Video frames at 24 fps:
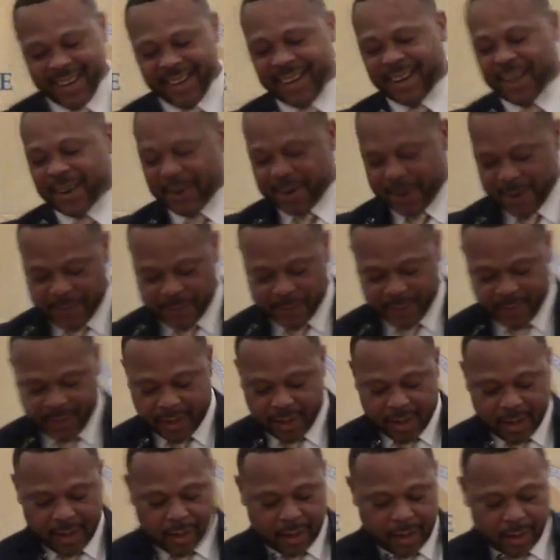All right.
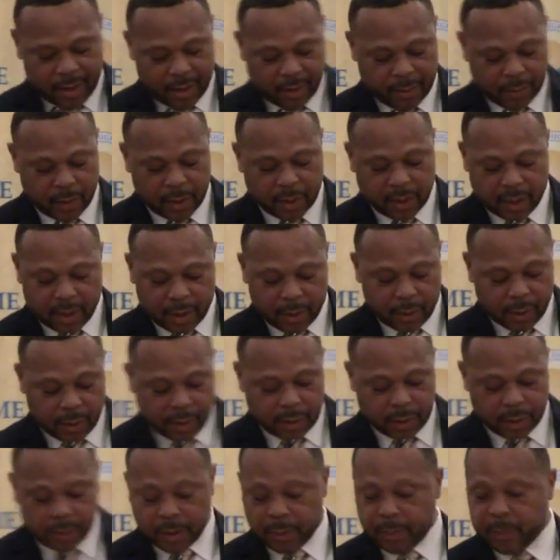One thing I want
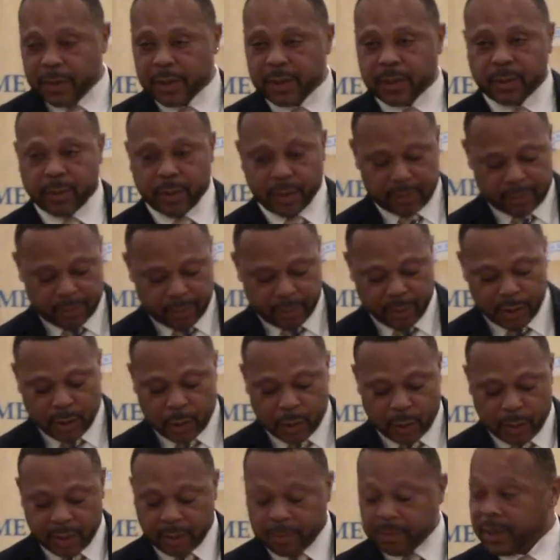to do is be swift and be
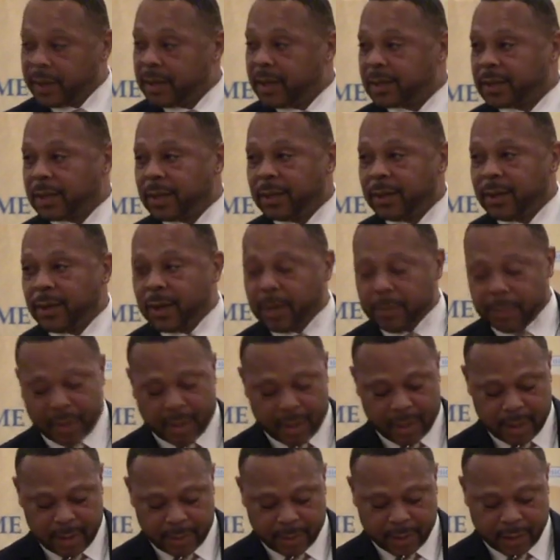quick because I know
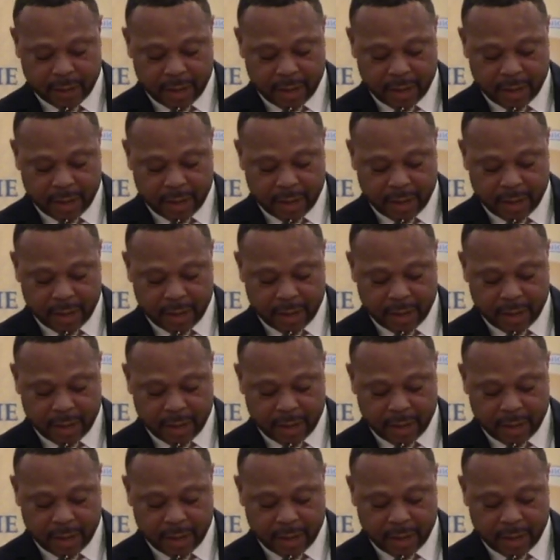I am the